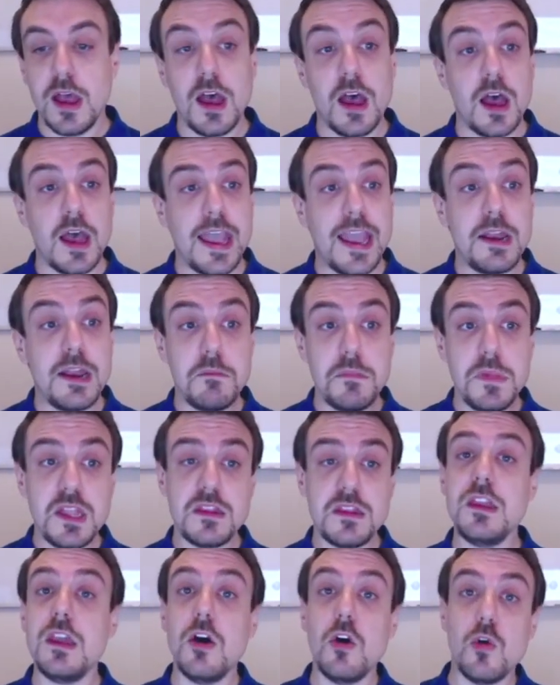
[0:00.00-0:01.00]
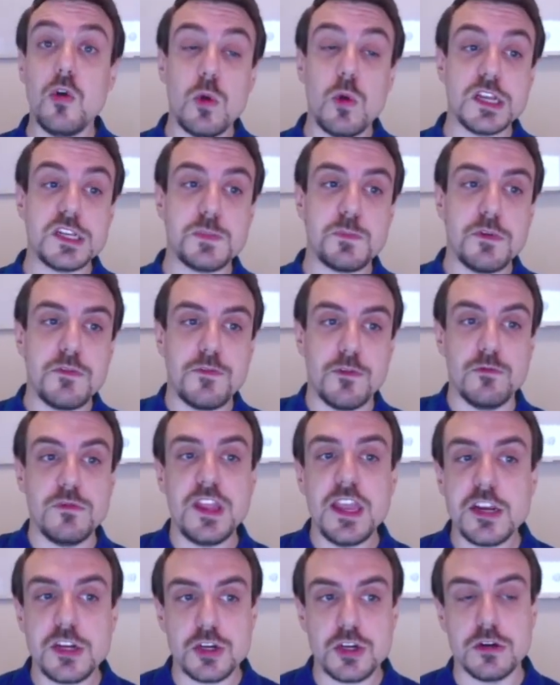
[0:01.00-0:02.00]
And meet the OWASP
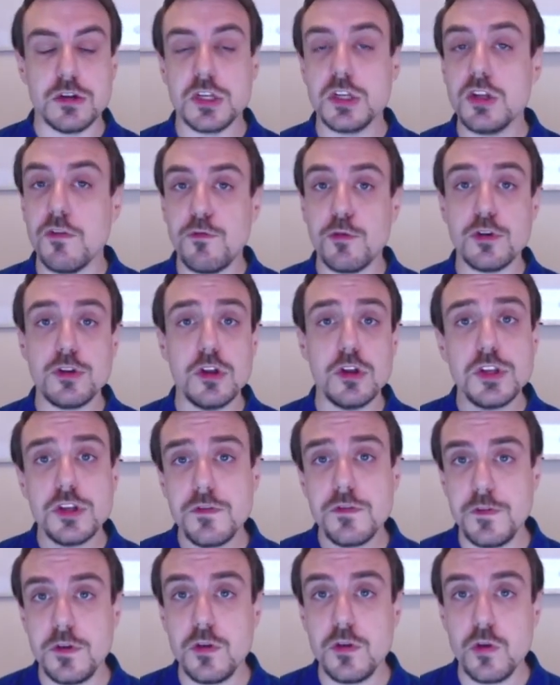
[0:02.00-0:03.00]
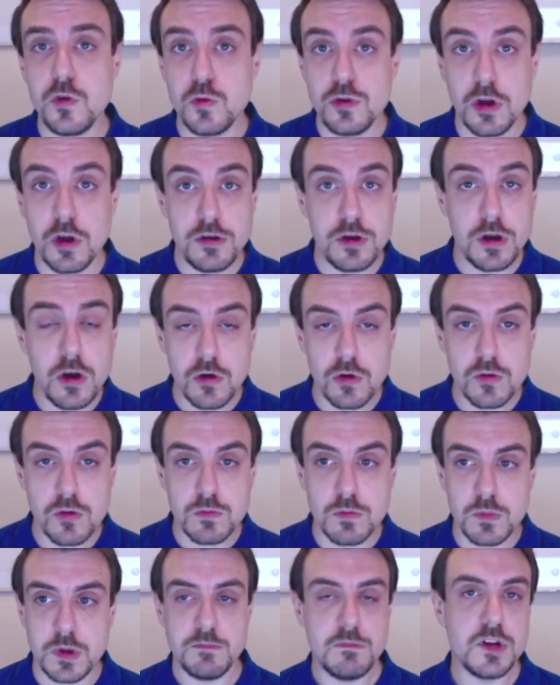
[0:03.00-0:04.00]
Foundation. So for those of you who don't
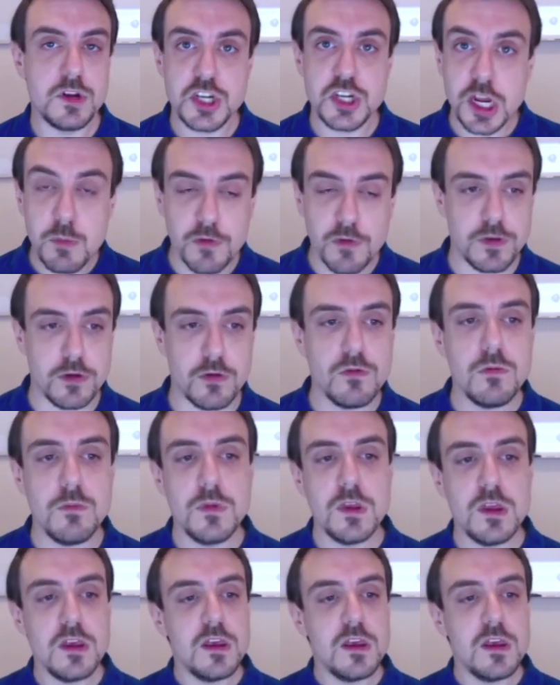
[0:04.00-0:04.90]
know, shame on you,